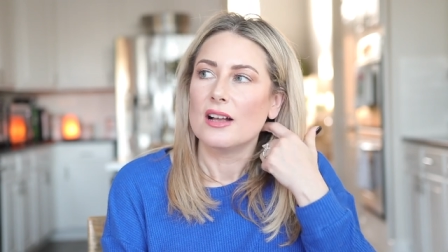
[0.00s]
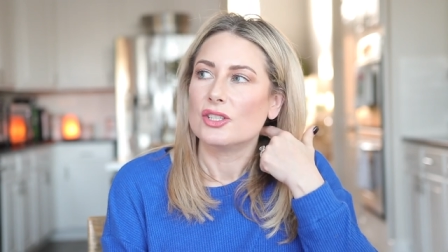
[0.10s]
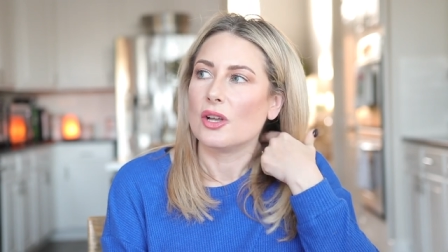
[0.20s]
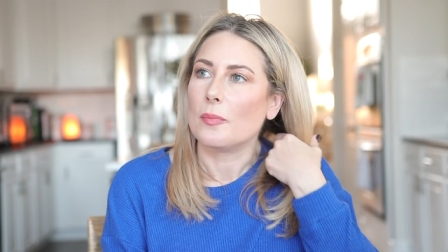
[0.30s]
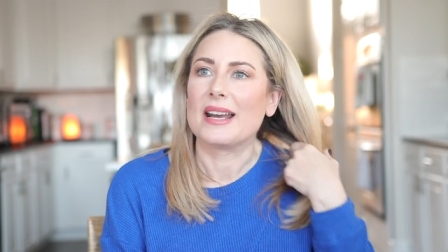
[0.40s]

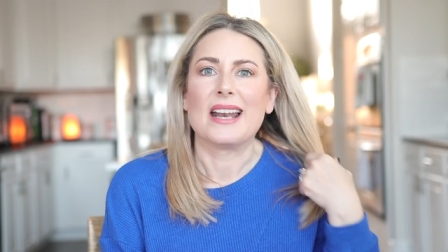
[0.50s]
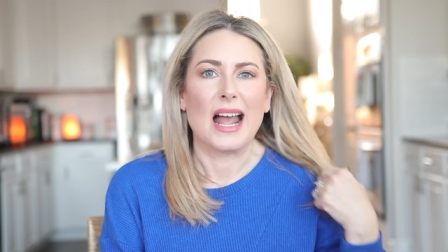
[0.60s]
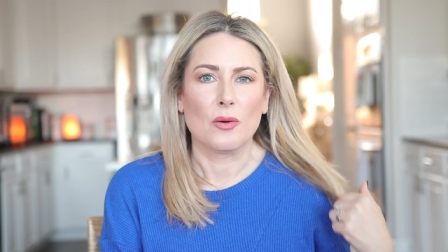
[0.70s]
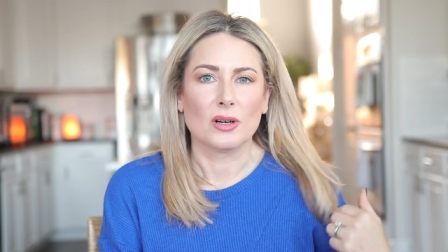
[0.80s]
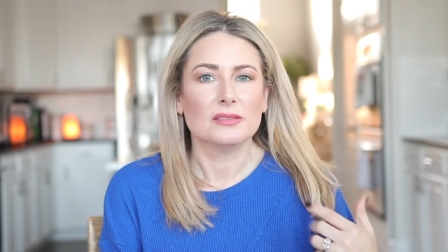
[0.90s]
So about an
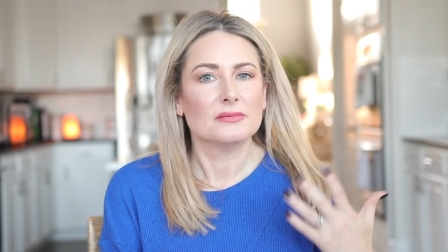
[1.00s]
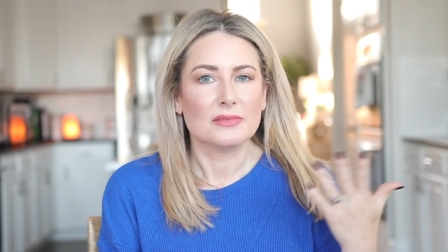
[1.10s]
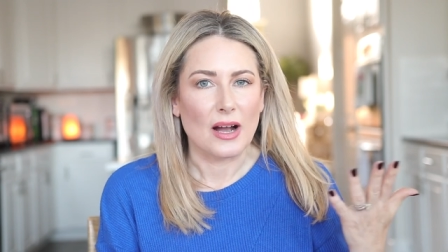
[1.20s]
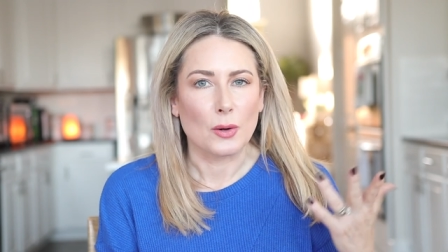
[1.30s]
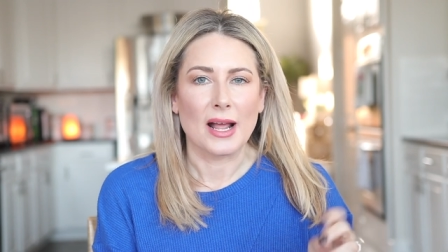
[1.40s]
hour,
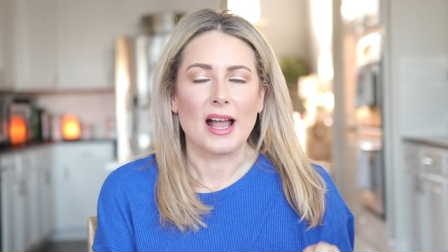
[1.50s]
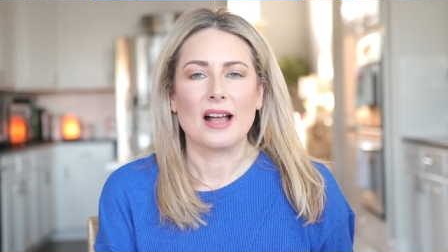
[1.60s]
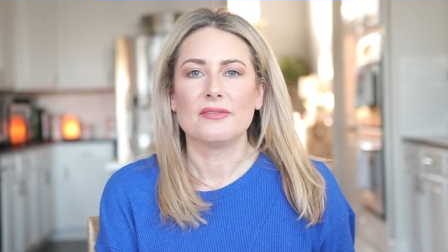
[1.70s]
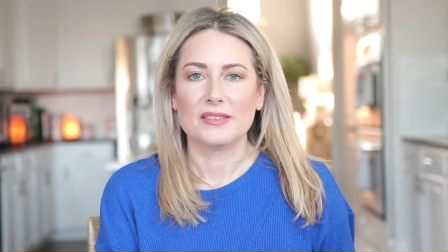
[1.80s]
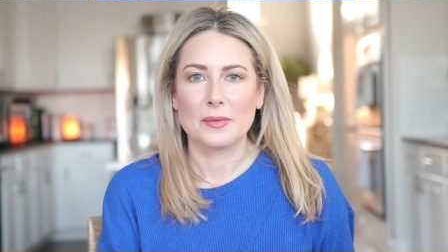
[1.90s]
hour and a
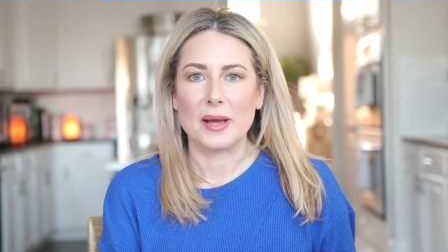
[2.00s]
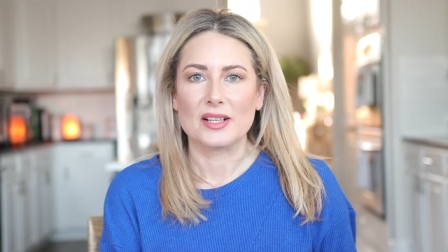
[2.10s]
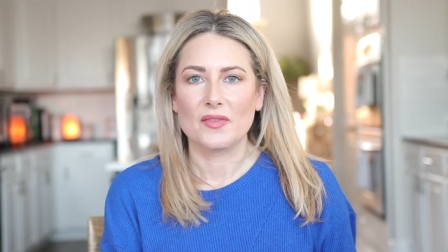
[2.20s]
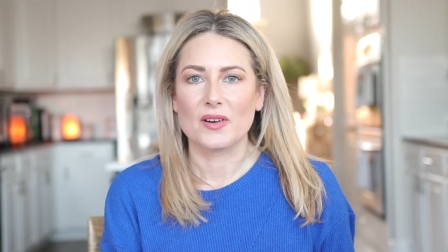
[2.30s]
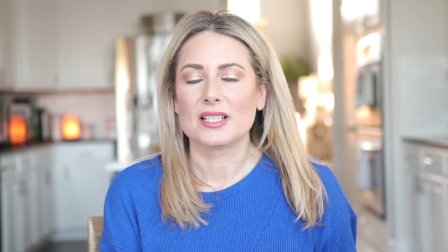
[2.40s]
half is about
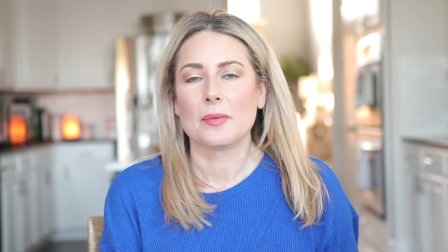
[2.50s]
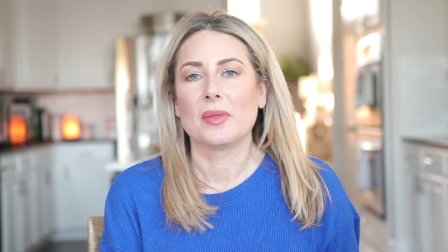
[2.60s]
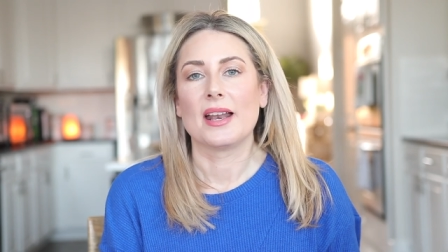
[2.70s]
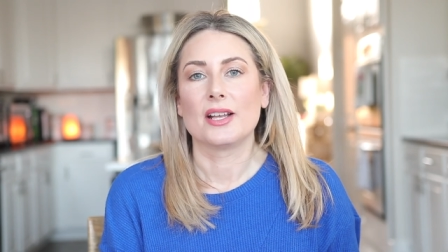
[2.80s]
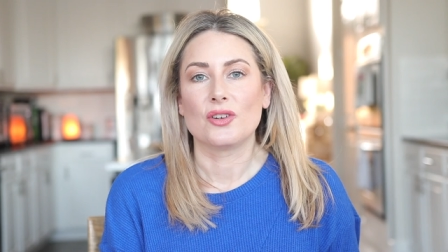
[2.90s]
as far as I
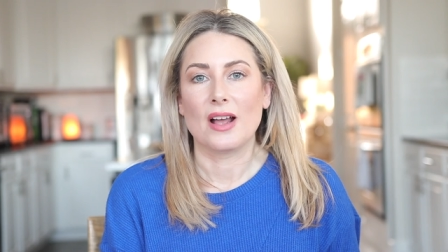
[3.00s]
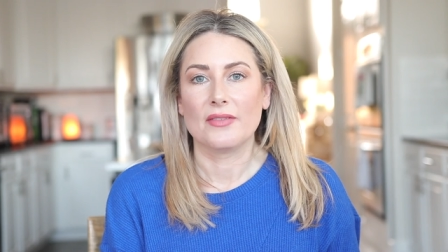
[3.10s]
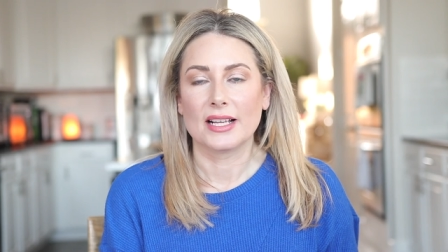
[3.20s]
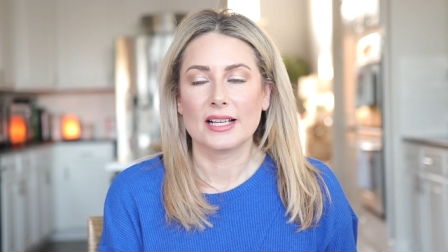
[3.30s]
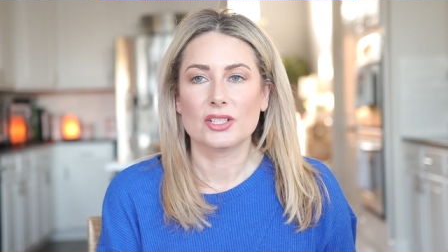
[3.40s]
plan on
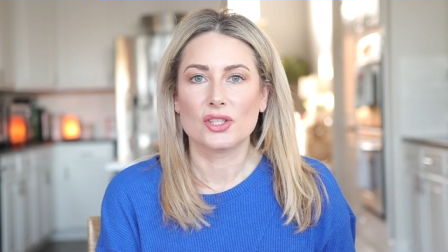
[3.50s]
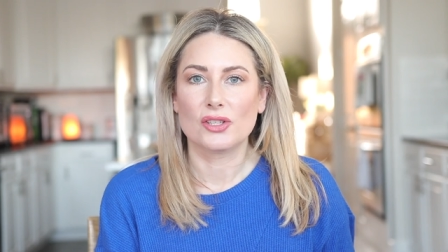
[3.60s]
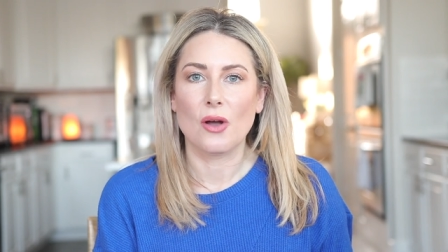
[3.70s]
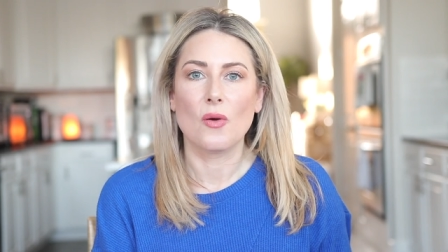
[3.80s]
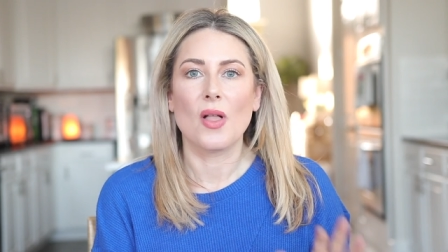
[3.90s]
driving it.
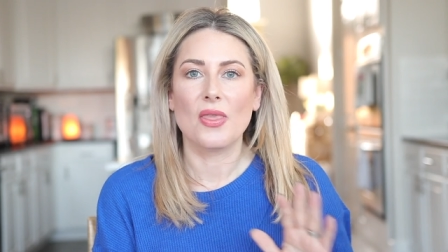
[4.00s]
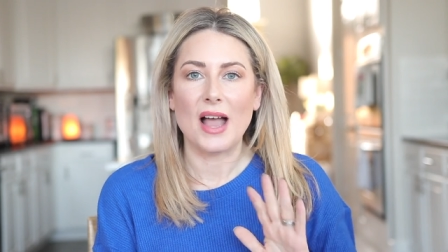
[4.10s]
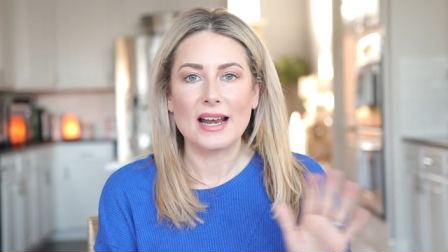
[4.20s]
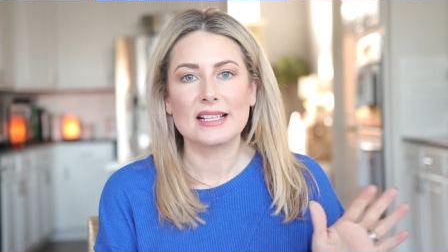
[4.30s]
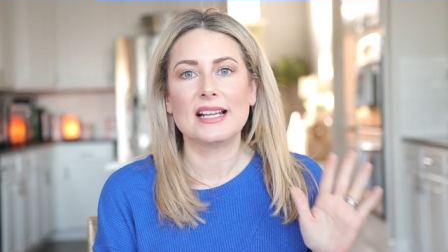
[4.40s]
So
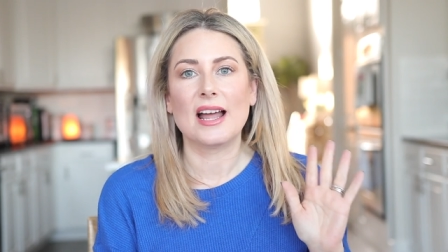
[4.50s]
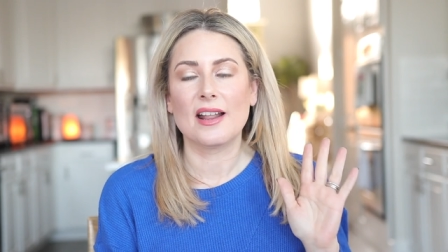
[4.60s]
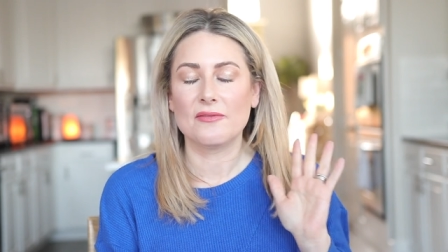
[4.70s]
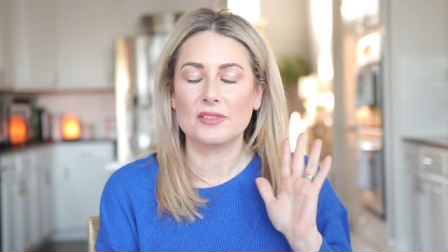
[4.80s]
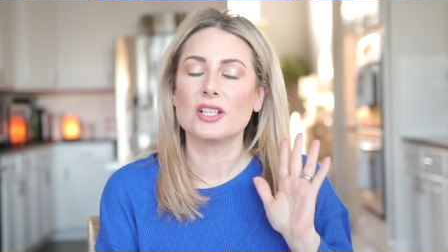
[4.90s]
that is not
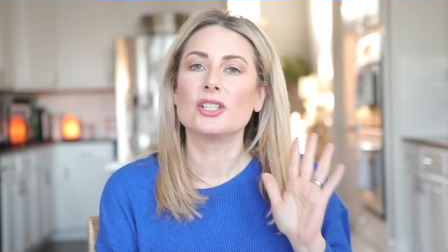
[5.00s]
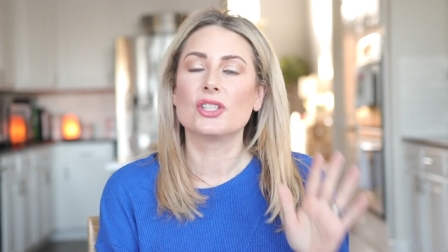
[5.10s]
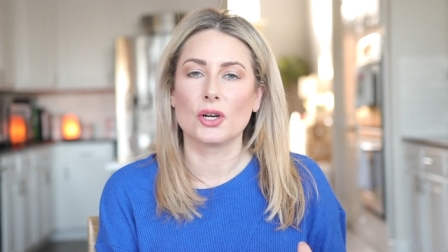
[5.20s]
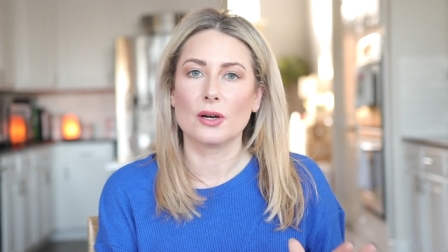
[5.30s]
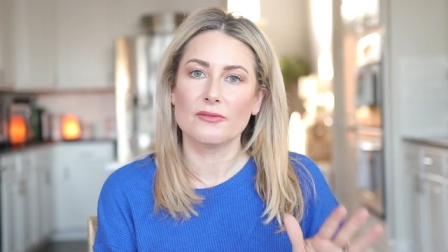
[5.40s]
a
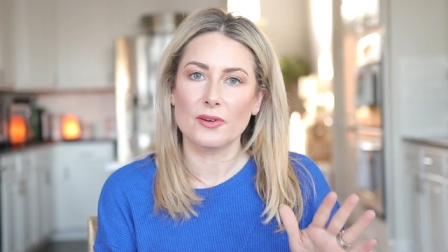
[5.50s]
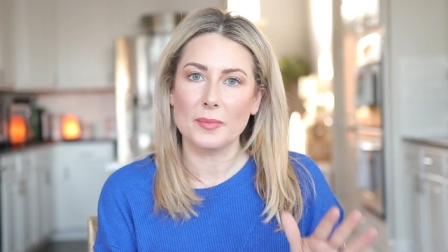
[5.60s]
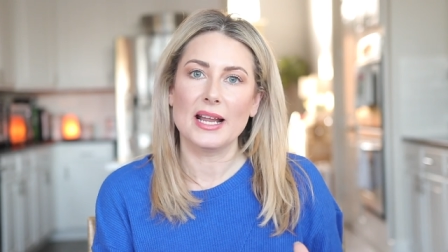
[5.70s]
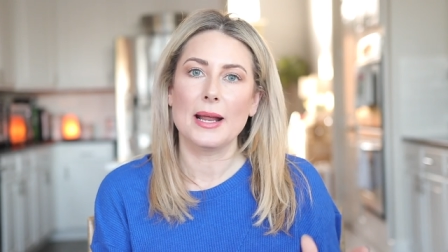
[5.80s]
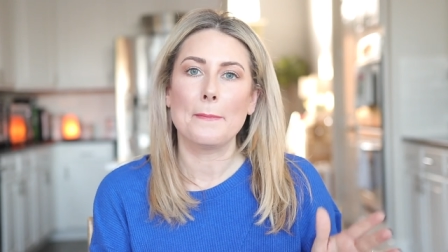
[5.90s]
concern for
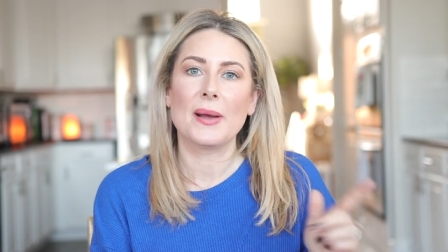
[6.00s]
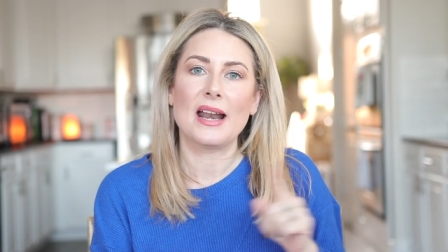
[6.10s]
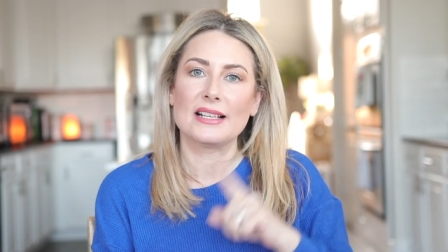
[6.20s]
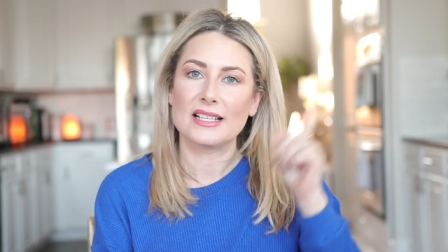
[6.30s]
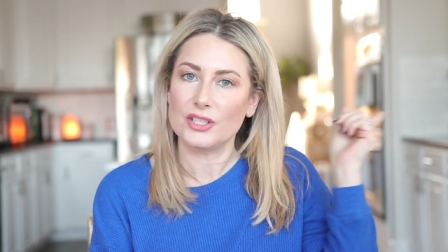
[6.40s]
me,
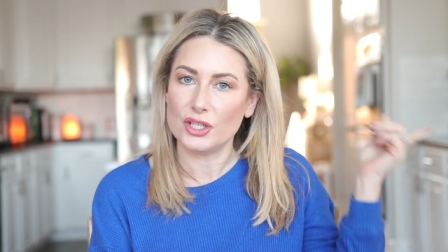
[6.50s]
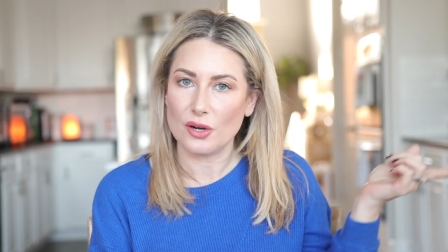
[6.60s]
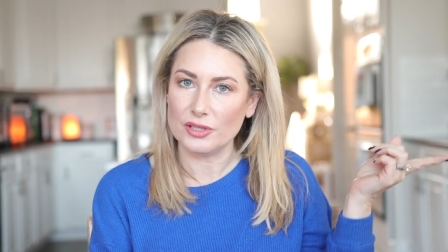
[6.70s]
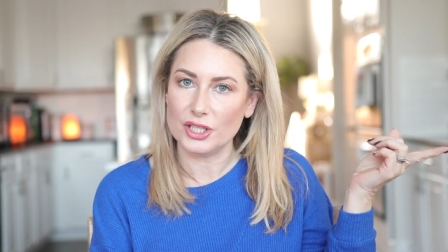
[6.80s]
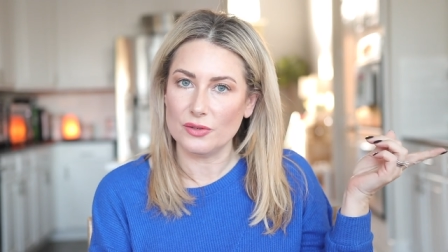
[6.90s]
but as I
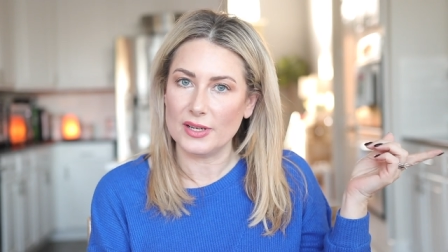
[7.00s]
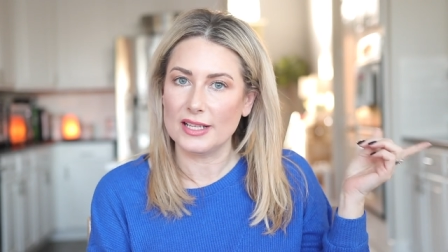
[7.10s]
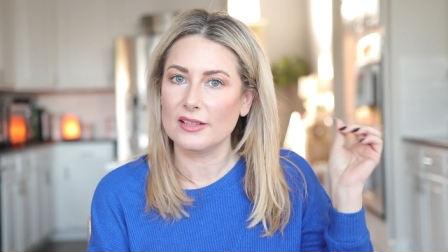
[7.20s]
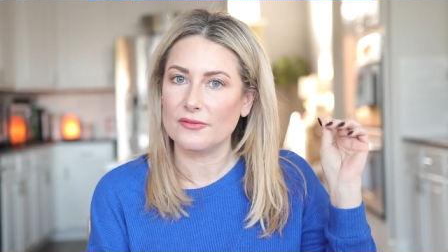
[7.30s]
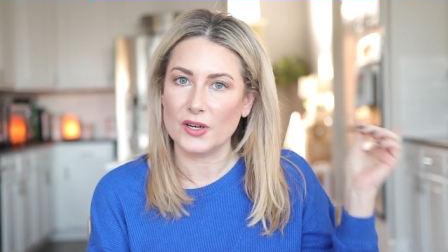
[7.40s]
showed you
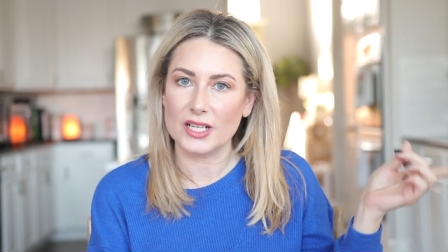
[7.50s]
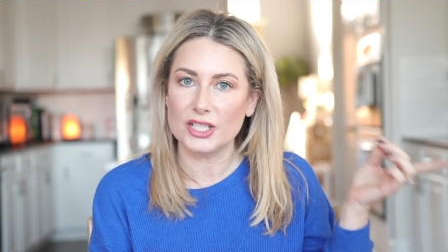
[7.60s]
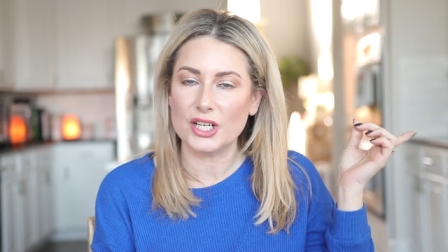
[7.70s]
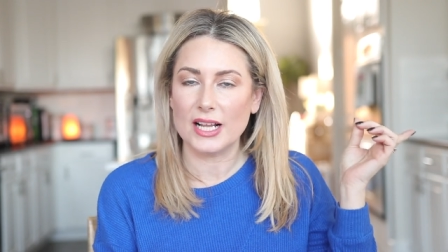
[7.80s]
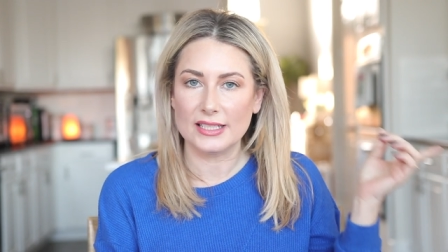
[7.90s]
in the
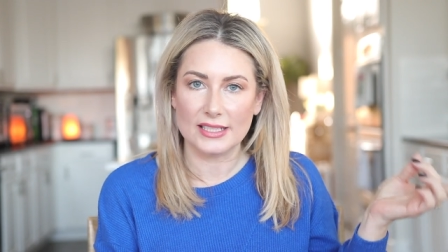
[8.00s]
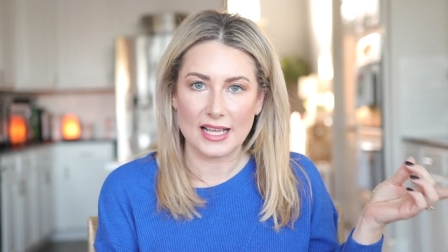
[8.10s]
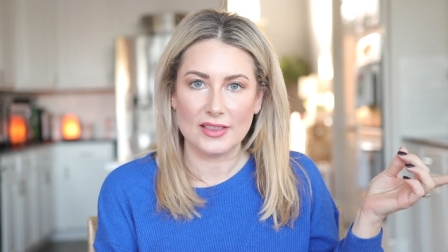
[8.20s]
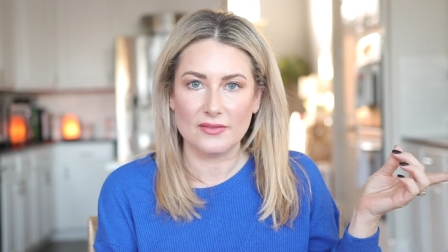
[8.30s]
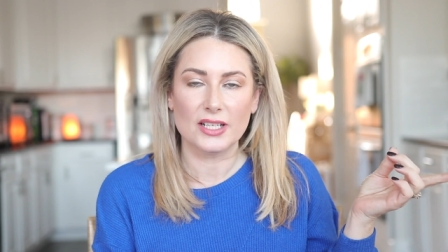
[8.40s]
footage
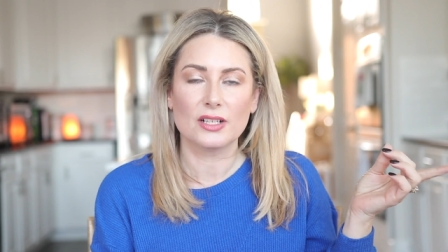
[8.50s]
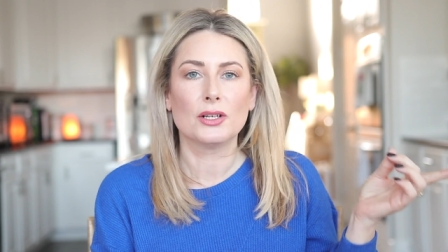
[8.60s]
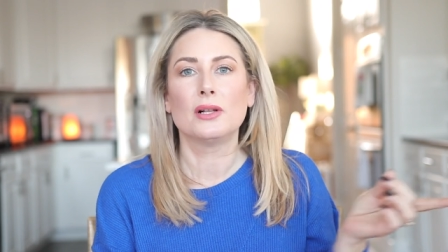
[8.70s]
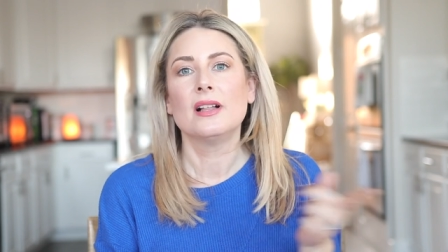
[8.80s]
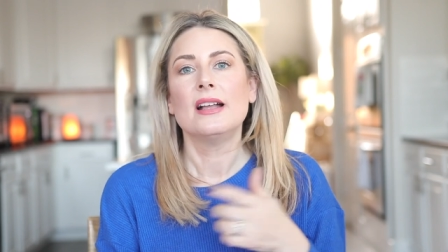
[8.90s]
inside the
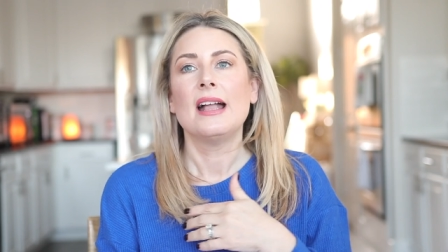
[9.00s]
vehicle,